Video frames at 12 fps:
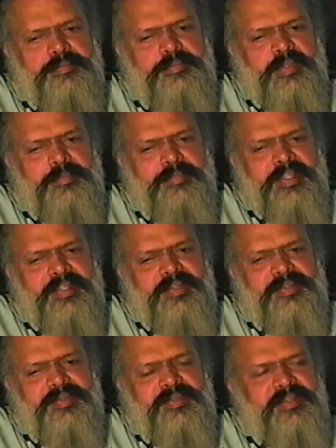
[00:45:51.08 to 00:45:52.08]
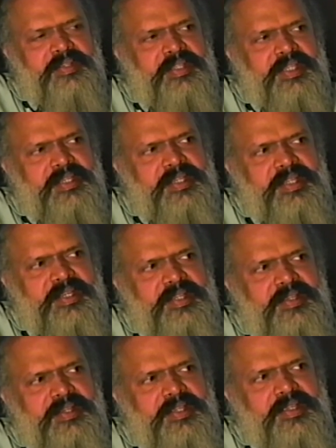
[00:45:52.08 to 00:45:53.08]
permeate in that
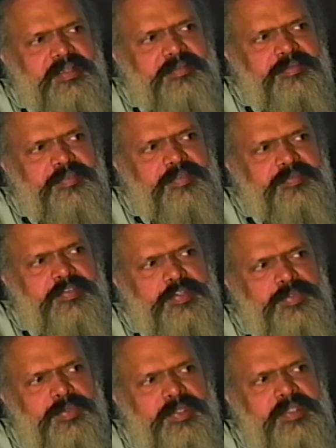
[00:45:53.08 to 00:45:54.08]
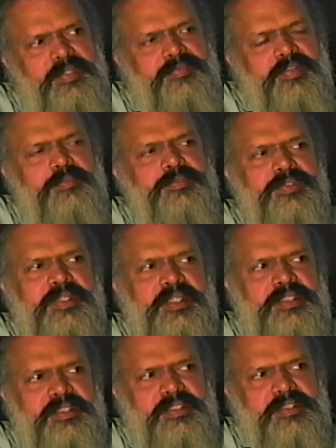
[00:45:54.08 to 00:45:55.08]
area, like with showing the films on
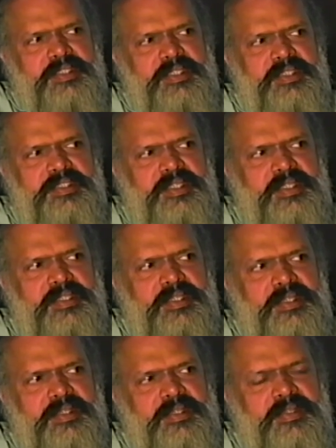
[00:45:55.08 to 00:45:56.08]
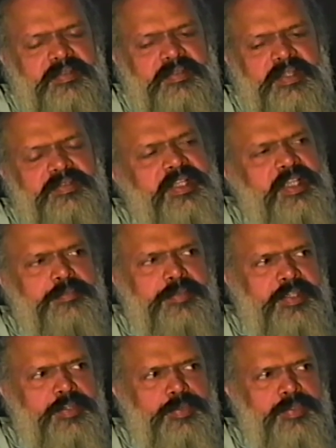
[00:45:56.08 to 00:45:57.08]
nature series like that, we are very
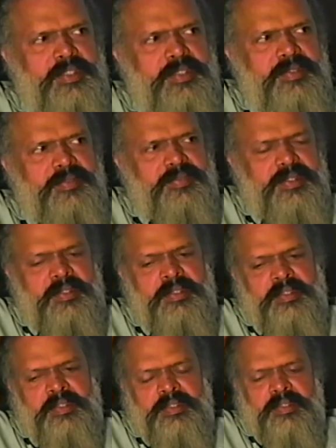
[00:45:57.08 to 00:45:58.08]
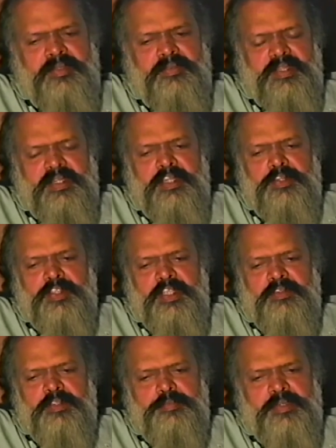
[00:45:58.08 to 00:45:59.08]
happy to do that. Even we are ready to
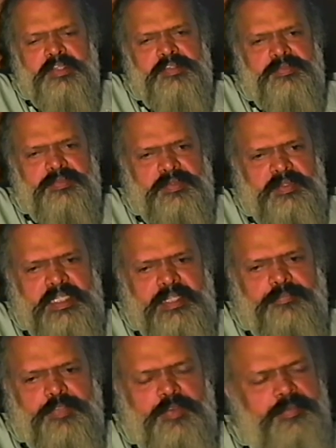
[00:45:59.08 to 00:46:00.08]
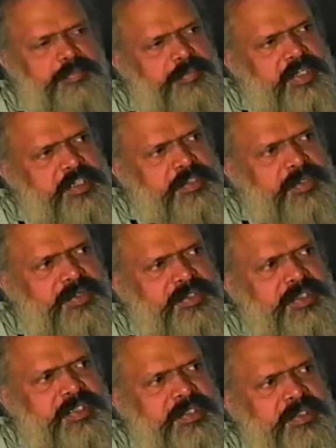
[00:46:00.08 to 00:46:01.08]
give the prints for on prints
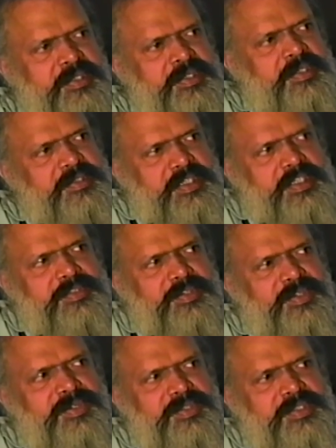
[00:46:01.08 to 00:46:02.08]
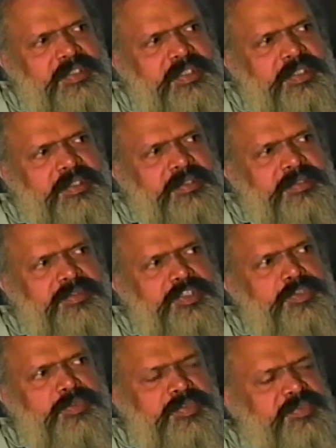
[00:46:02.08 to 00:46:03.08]
cost, just on cost, the schools